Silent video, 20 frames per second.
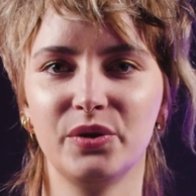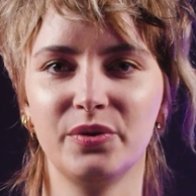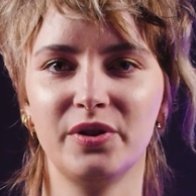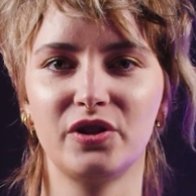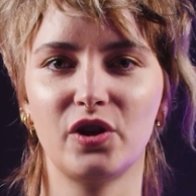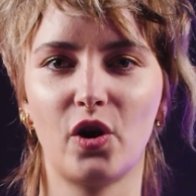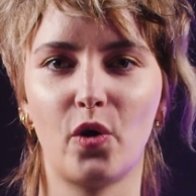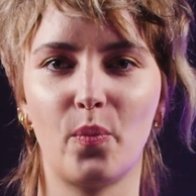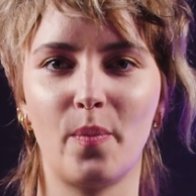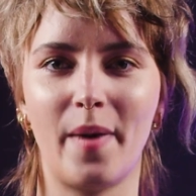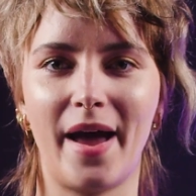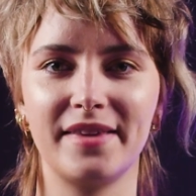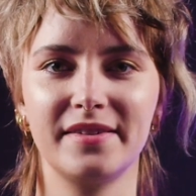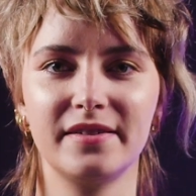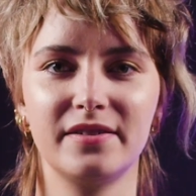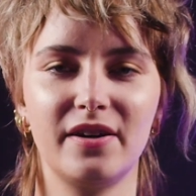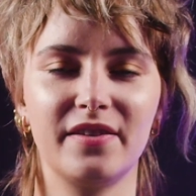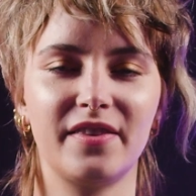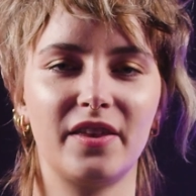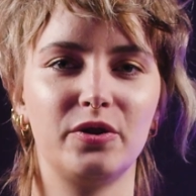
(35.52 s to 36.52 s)
unit of
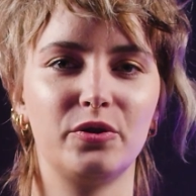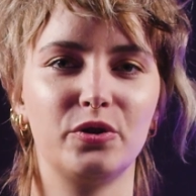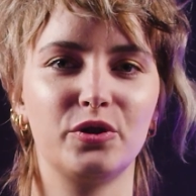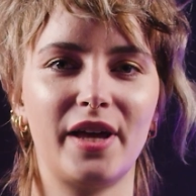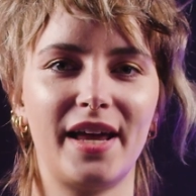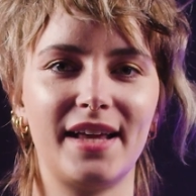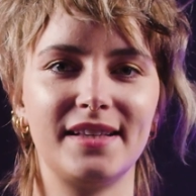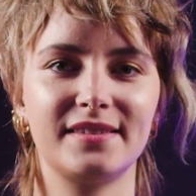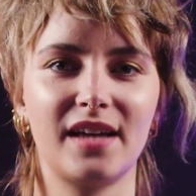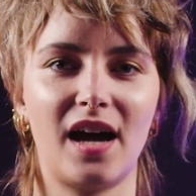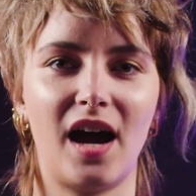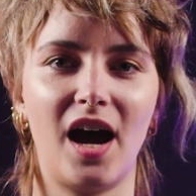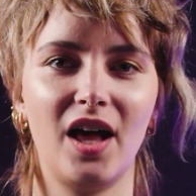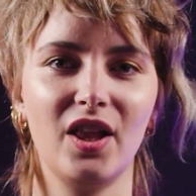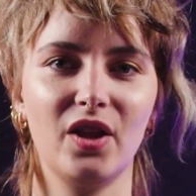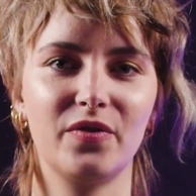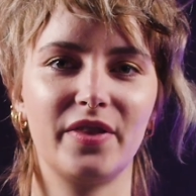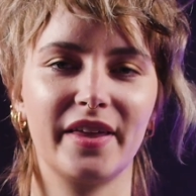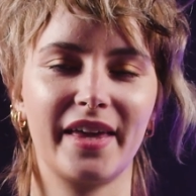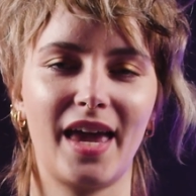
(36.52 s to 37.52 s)
matter that retains
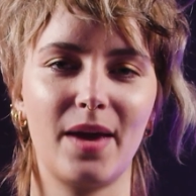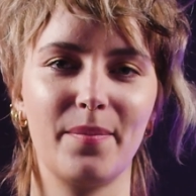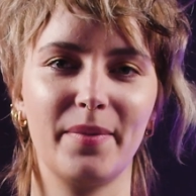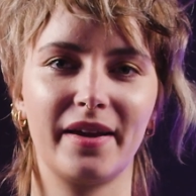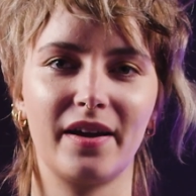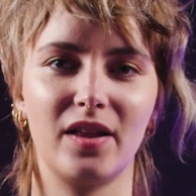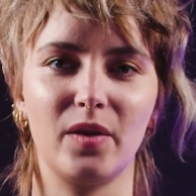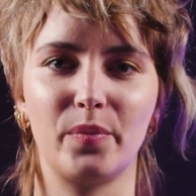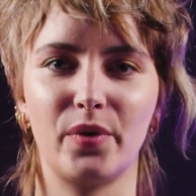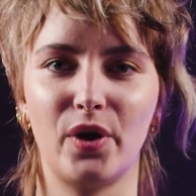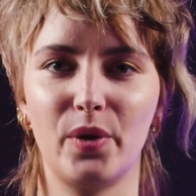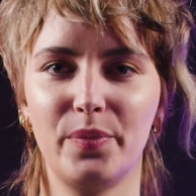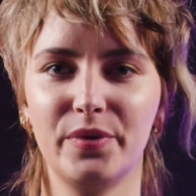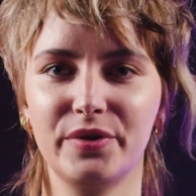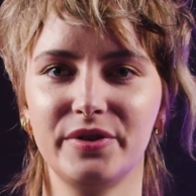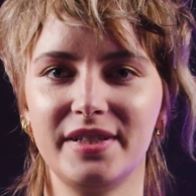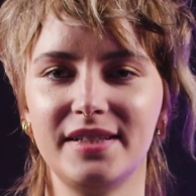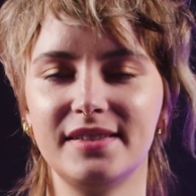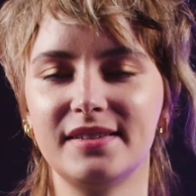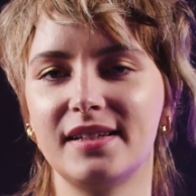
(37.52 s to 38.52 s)
all of the chemical
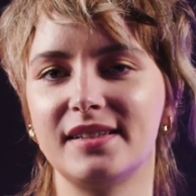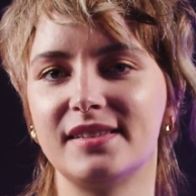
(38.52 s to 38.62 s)
properties